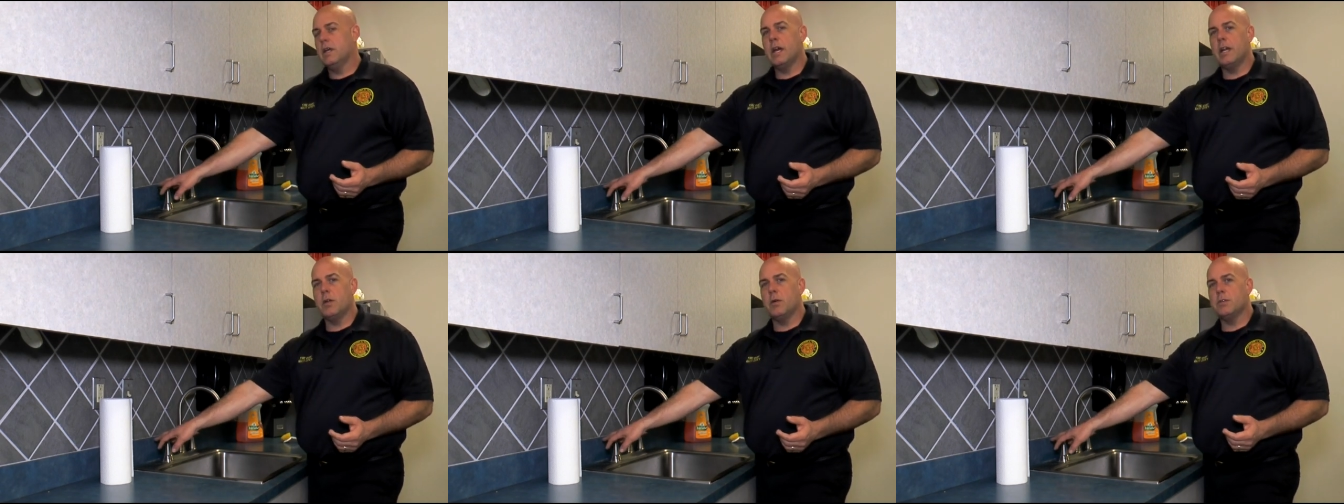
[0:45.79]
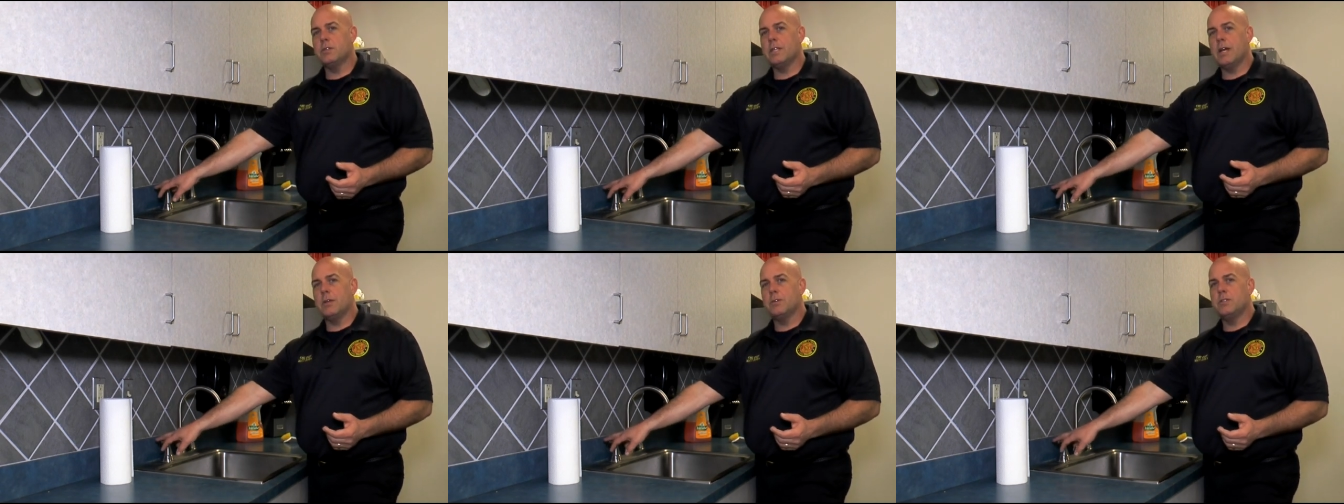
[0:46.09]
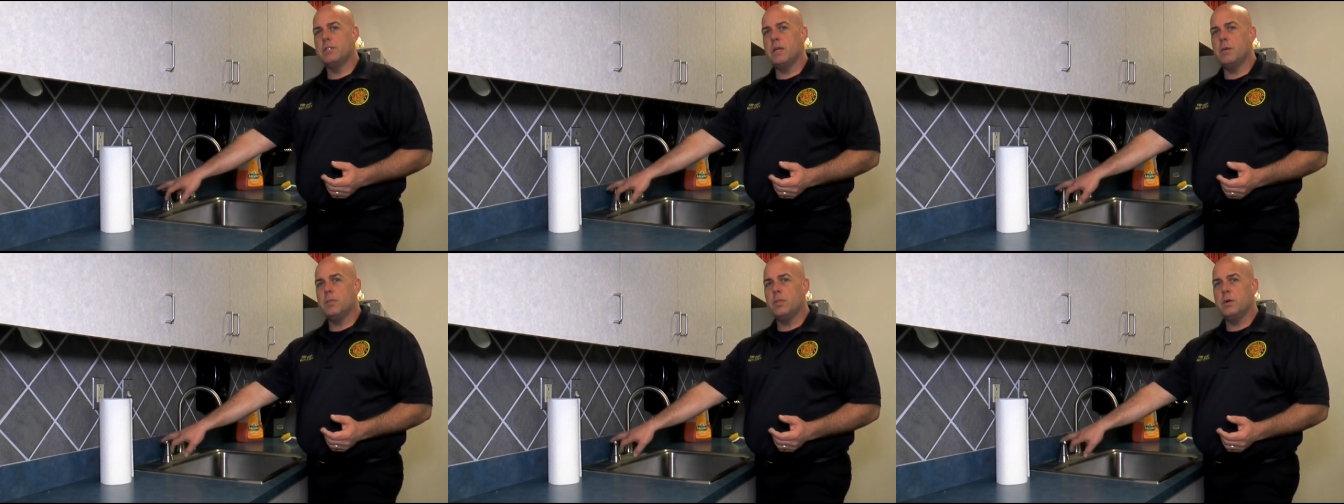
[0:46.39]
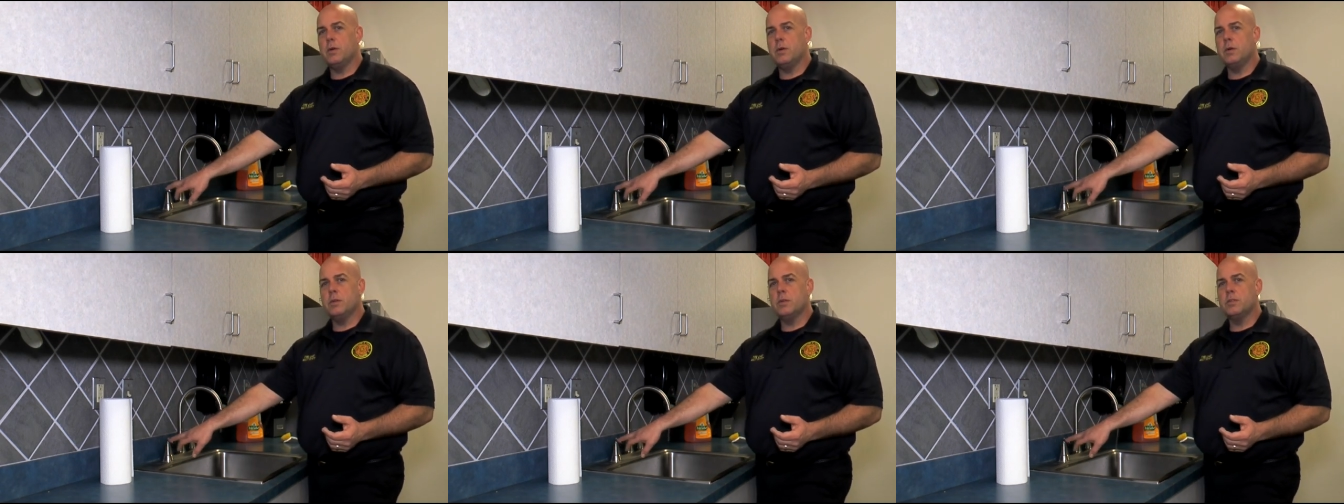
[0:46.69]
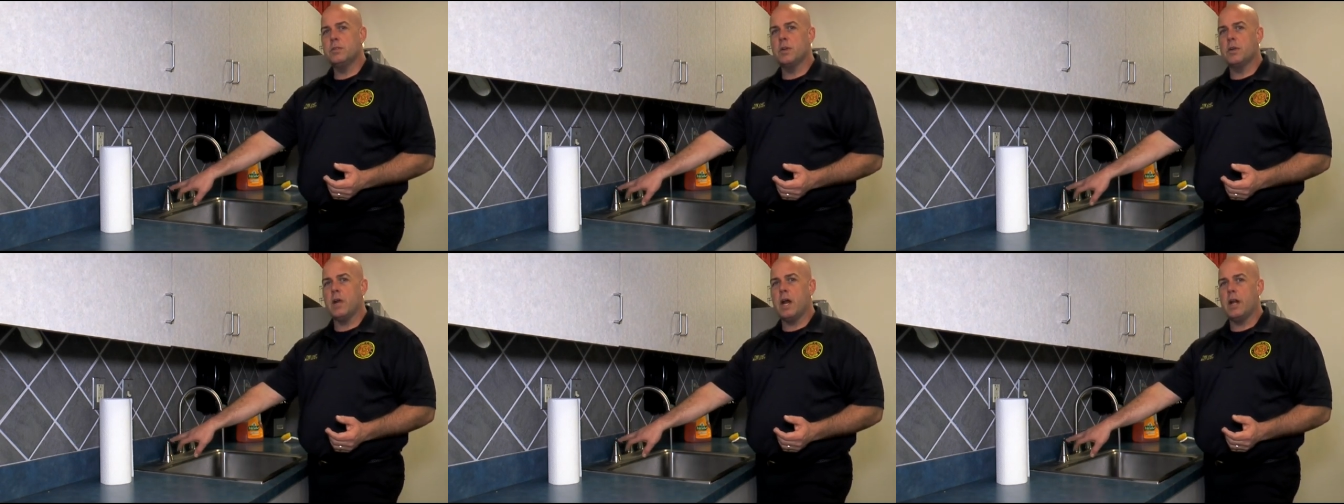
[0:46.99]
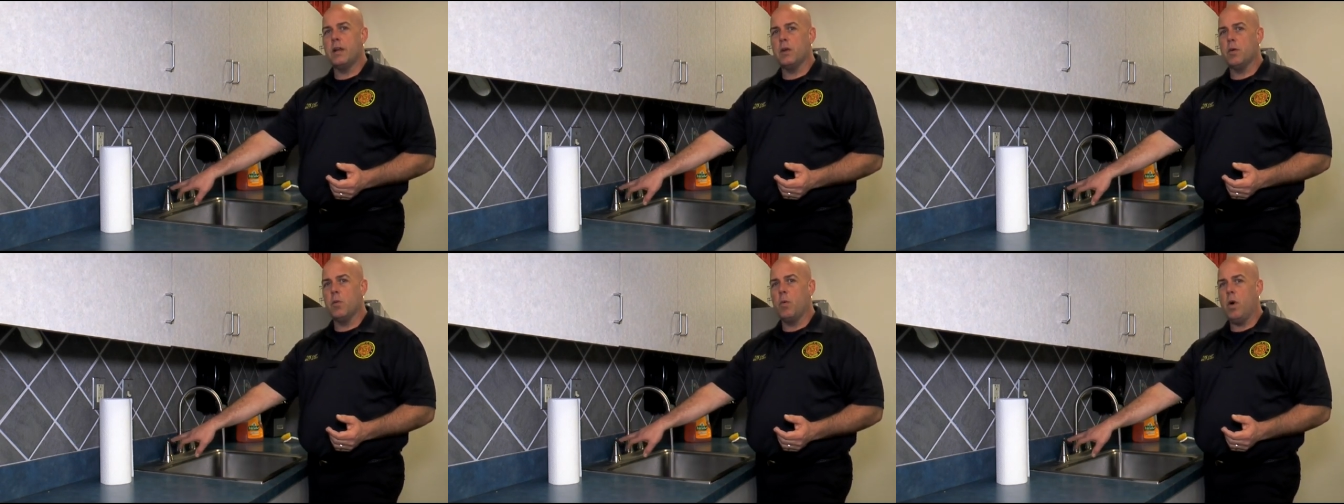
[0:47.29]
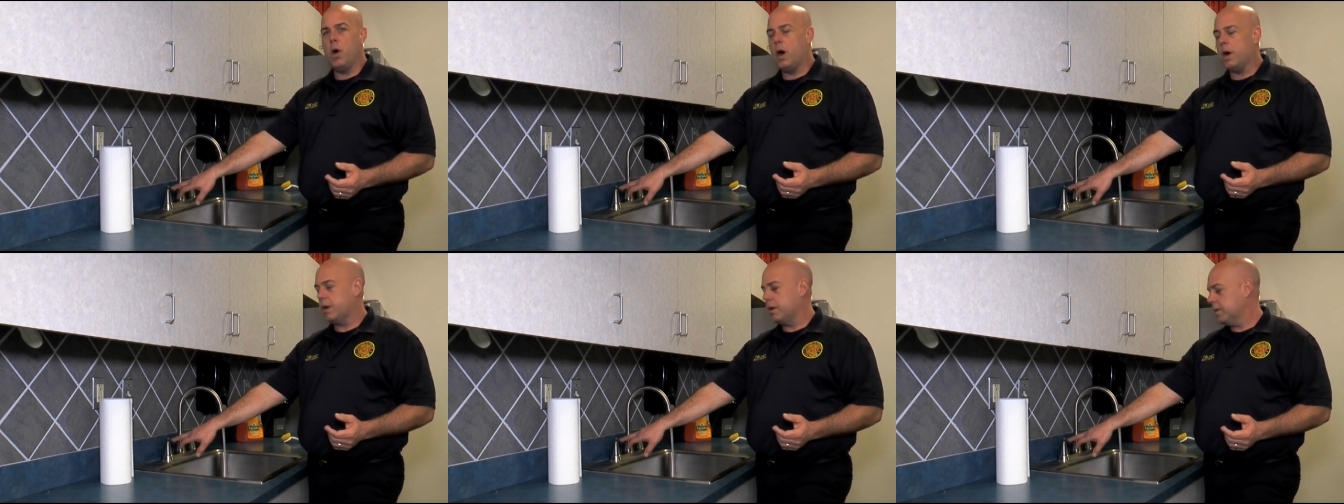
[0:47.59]
I know it sounds simple. Turn on your
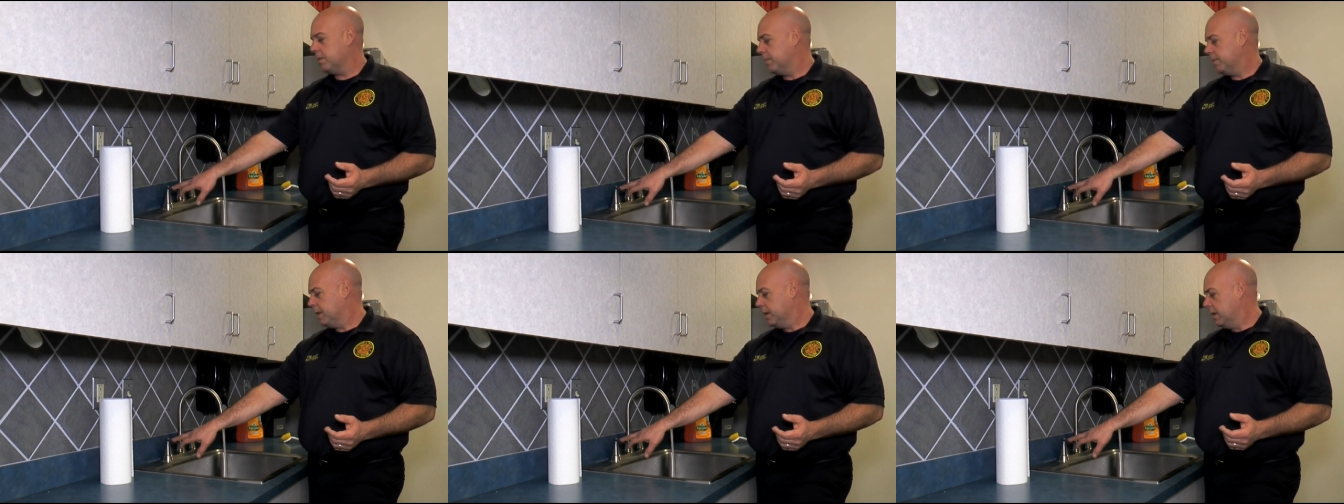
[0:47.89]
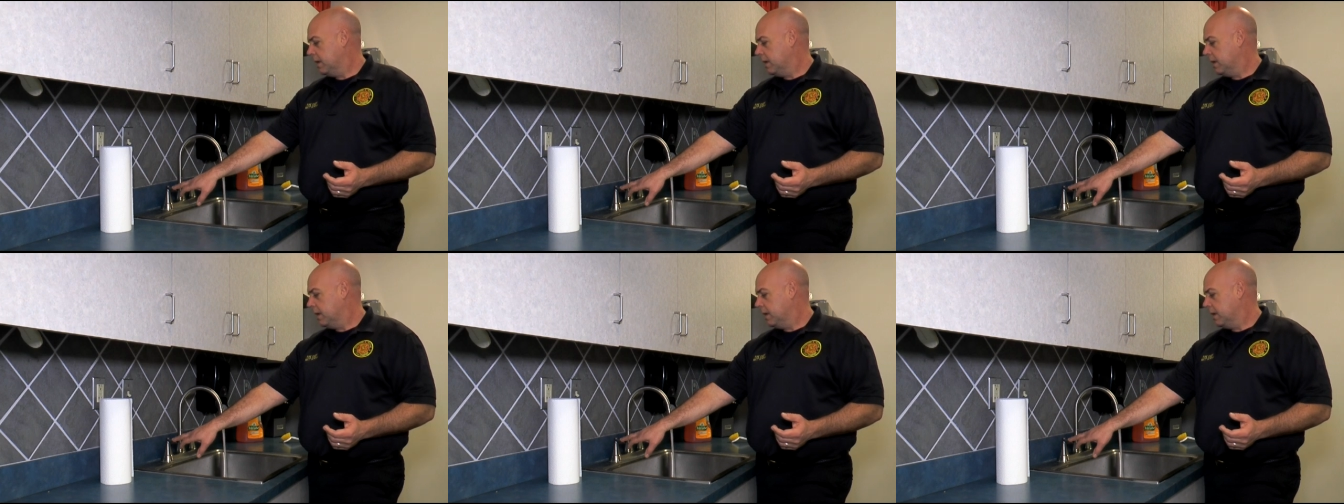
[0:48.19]
water,